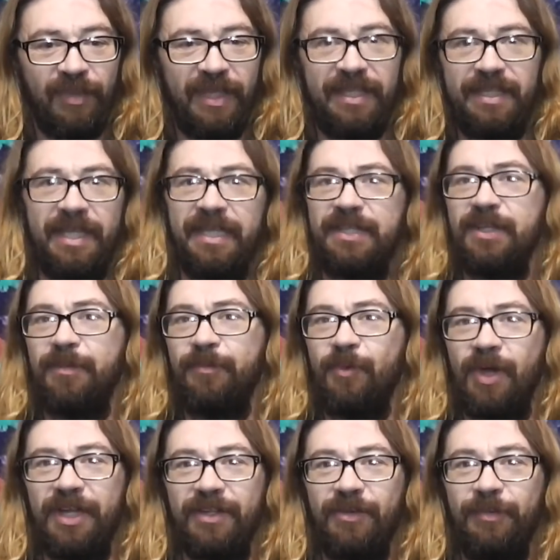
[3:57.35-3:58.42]
It takes up,
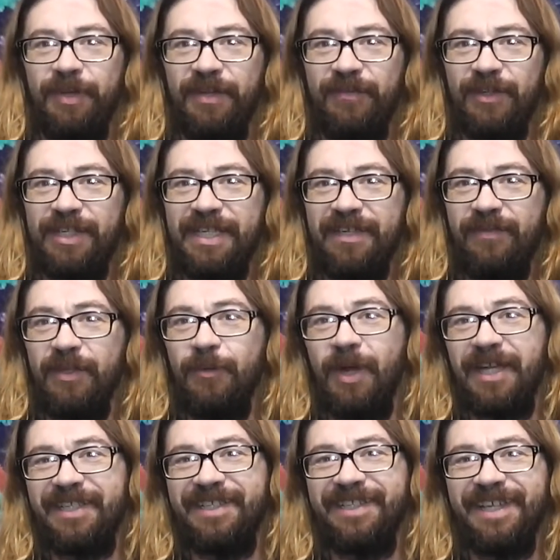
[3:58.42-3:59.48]
what, a little bit of your TV
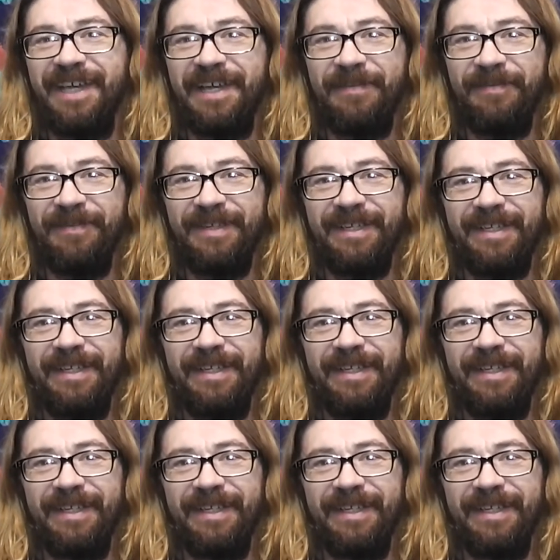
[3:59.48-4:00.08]
watching time?